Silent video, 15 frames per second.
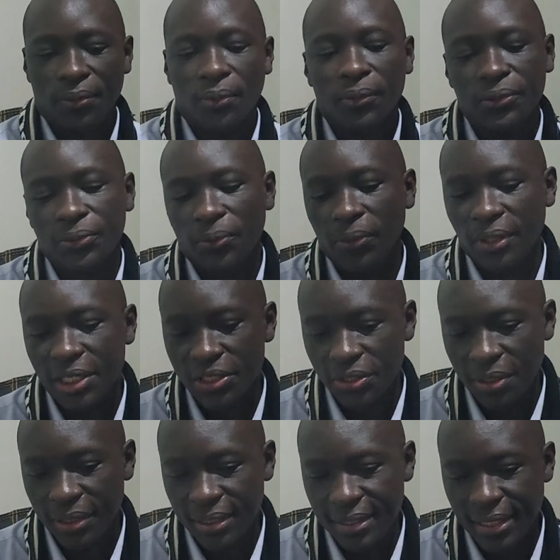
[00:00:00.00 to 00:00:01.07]
Also,
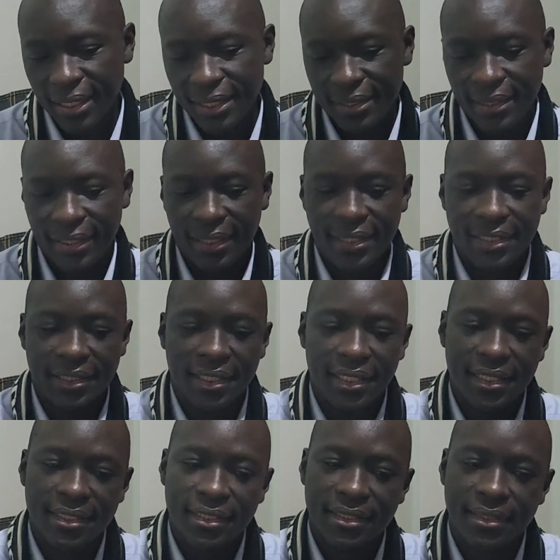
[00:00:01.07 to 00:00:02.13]
location targeting
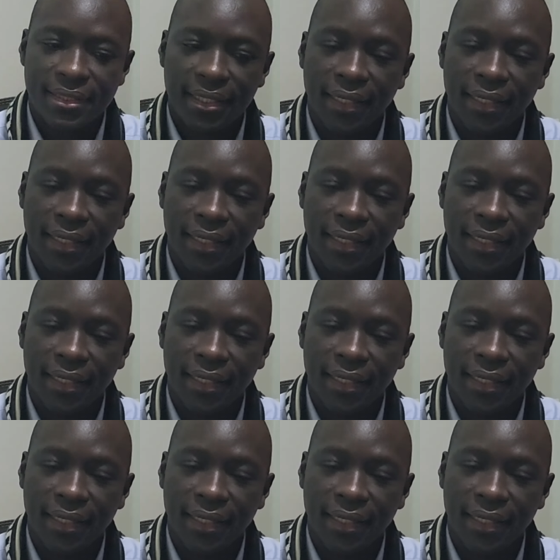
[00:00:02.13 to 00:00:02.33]
is